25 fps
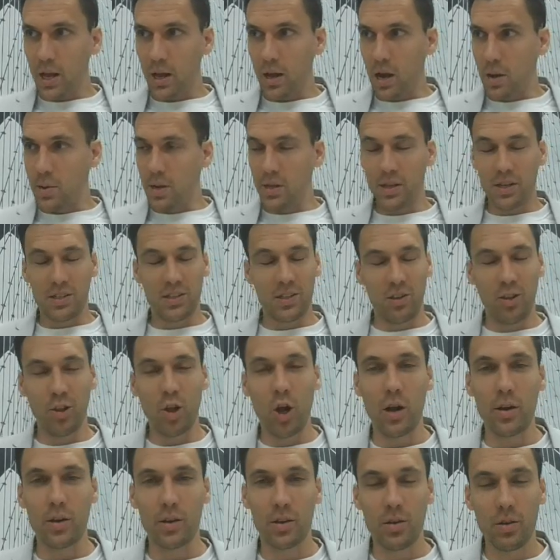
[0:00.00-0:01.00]
I mean, there's a
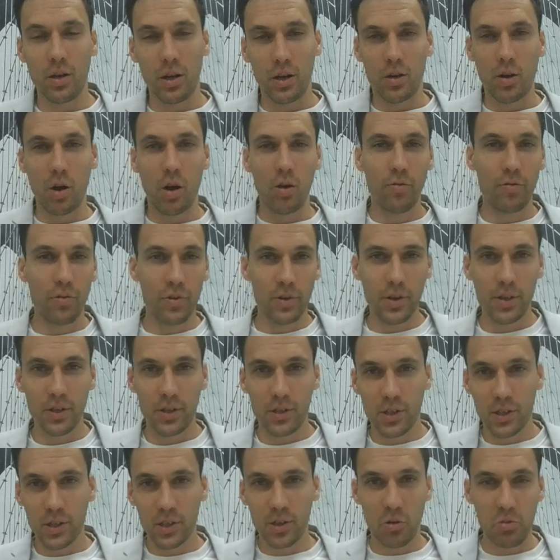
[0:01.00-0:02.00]
lot:
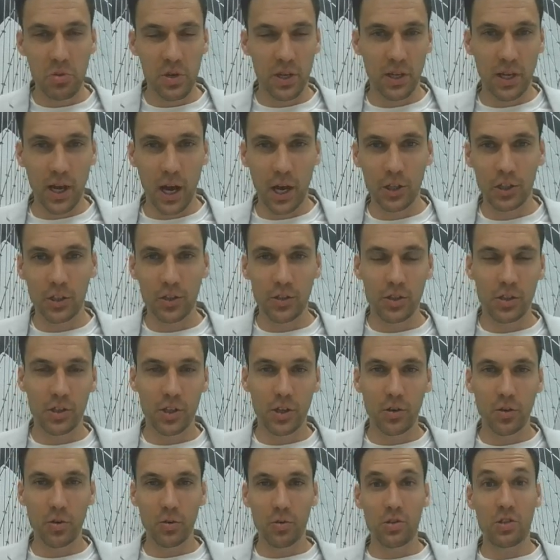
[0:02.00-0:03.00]
confidence, communication
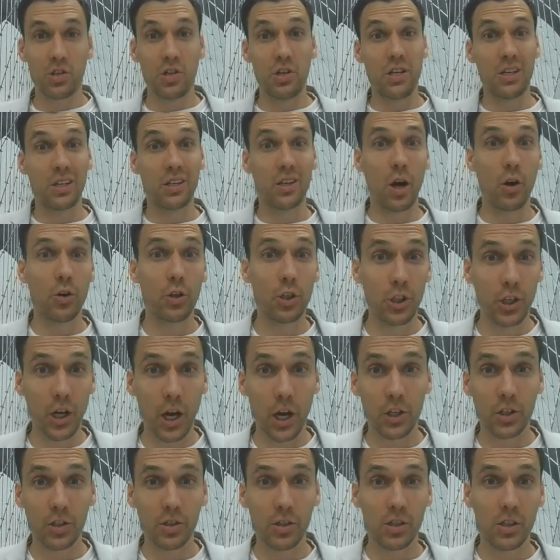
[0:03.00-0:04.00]
skills,
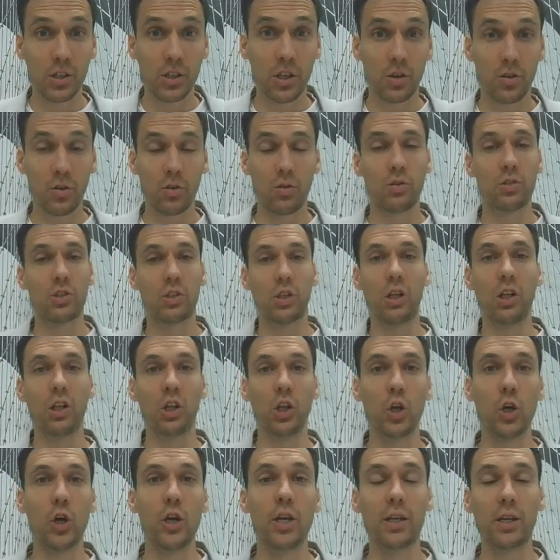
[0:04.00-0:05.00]
negotiation skills,
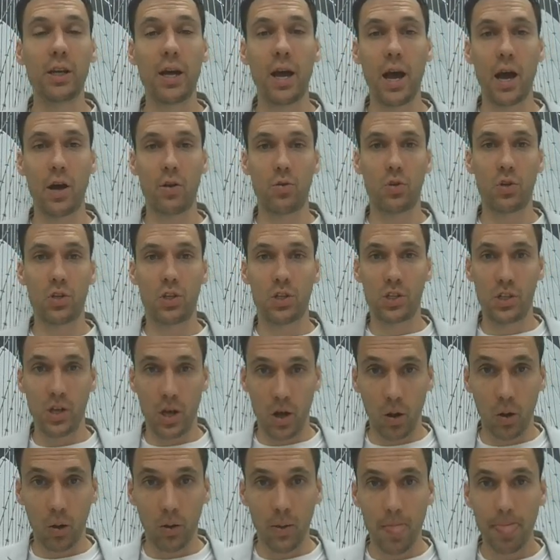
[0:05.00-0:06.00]
learning how to
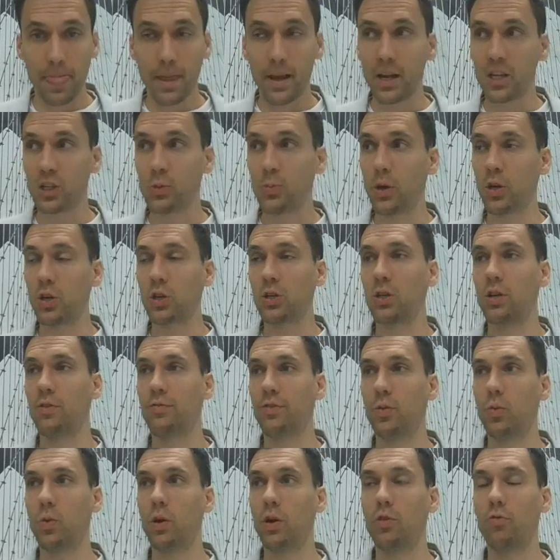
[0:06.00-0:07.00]
sell. Especially
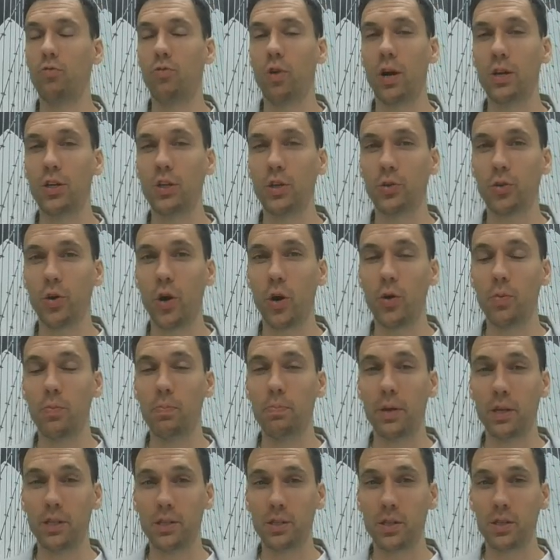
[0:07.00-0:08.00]
if you want to run your
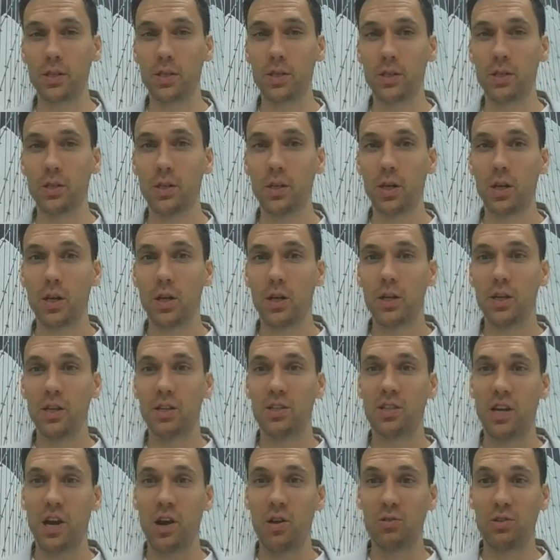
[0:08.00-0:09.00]
own business,
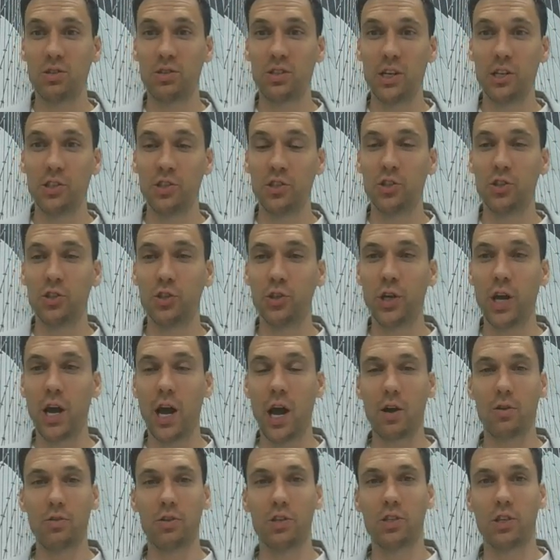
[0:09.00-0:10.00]
sales teaches you
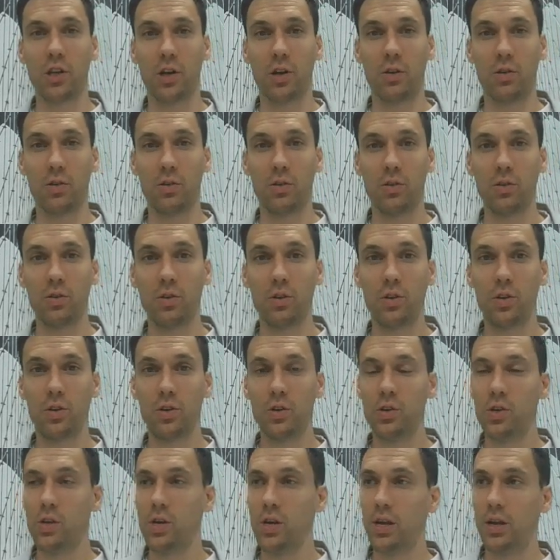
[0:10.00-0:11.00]
how to sell.
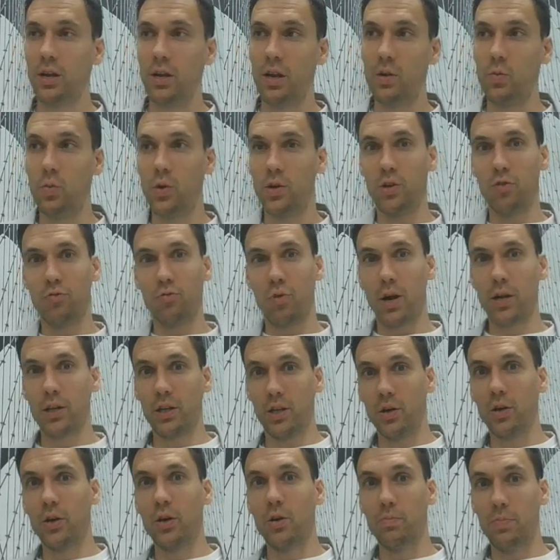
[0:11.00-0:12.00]
And when you're running
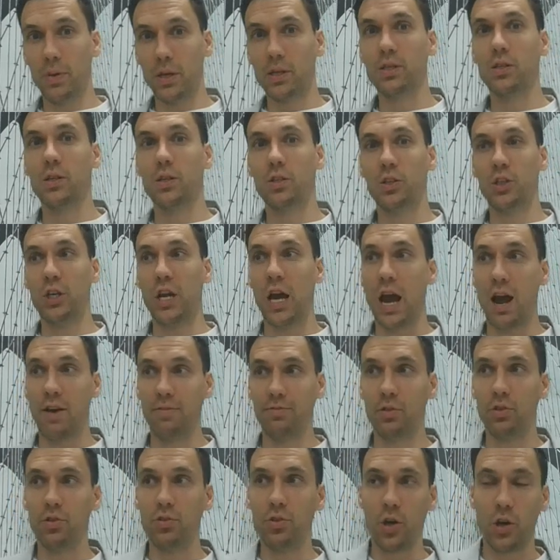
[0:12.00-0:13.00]
your own business, you
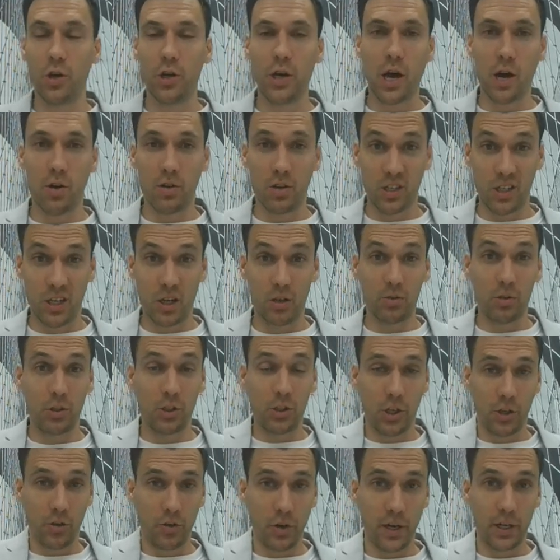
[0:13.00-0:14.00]
have to know how to sell to
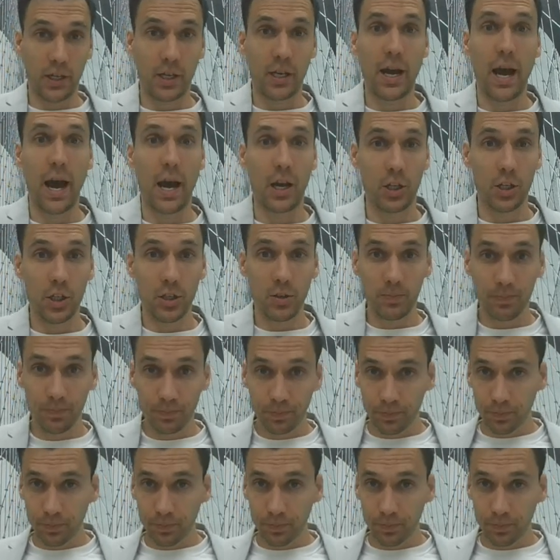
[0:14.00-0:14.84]
generate cash.